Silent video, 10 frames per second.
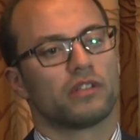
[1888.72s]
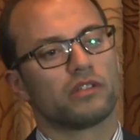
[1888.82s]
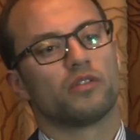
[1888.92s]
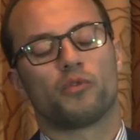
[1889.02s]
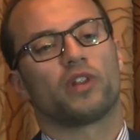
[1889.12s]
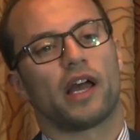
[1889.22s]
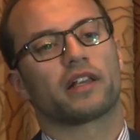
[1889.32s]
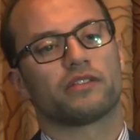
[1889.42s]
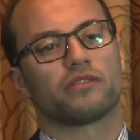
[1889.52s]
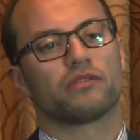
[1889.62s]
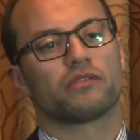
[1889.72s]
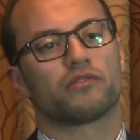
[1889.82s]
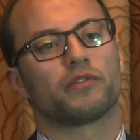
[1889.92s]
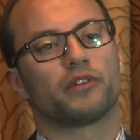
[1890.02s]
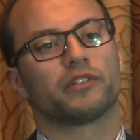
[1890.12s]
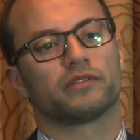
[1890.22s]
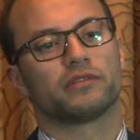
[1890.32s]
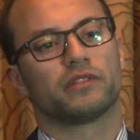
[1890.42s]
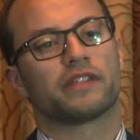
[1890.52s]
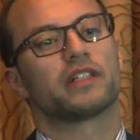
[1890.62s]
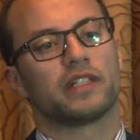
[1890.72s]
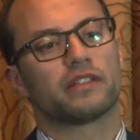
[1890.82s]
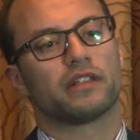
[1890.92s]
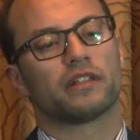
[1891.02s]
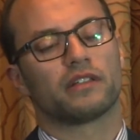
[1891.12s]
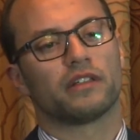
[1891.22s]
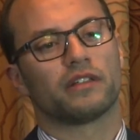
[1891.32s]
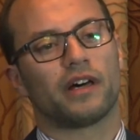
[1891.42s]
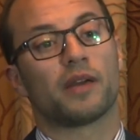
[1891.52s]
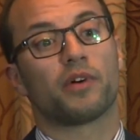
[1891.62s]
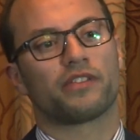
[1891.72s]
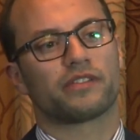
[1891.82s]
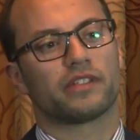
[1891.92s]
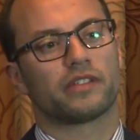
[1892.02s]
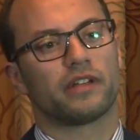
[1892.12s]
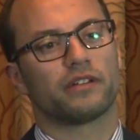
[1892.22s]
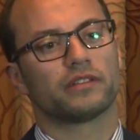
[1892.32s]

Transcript: you're more likely to revert. That's at least the hypothesis there.